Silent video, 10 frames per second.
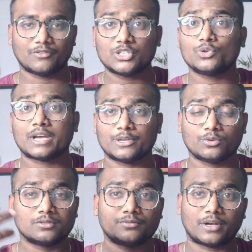which you can
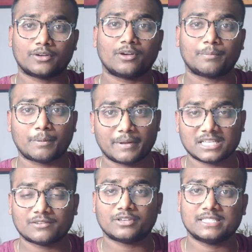use for your
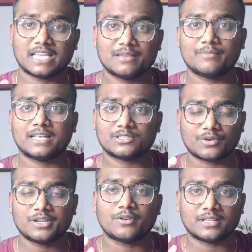preparation for JEE mains
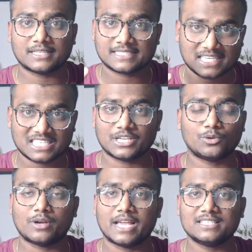2023 session
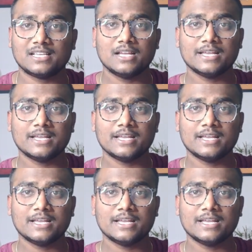2, guys.